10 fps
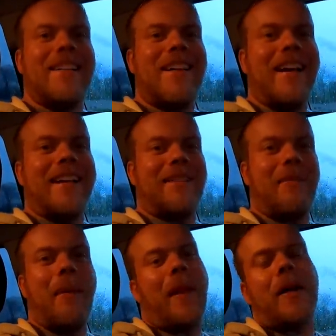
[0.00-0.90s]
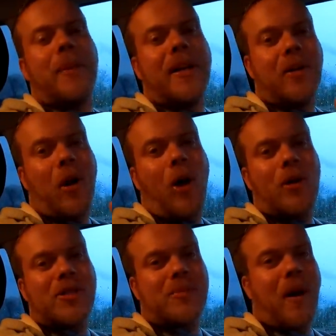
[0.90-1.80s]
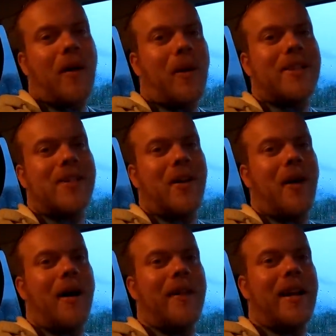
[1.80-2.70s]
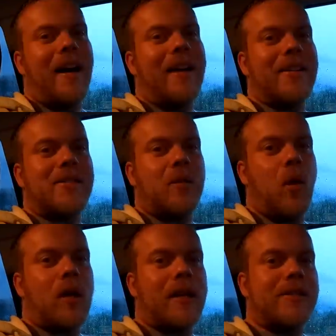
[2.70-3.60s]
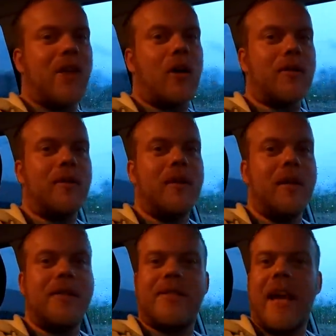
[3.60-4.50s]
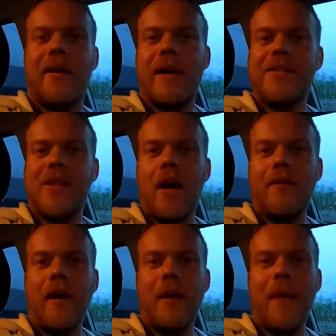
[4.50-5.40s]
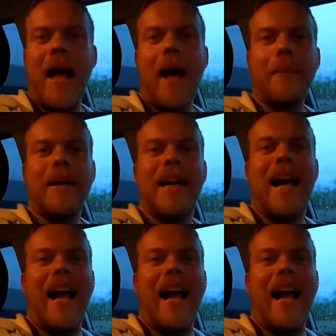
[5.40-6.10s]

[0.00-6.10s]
It's like, I'm not a meteorologist, by the way, so I mean, I just looked and saw scary stuff on a map,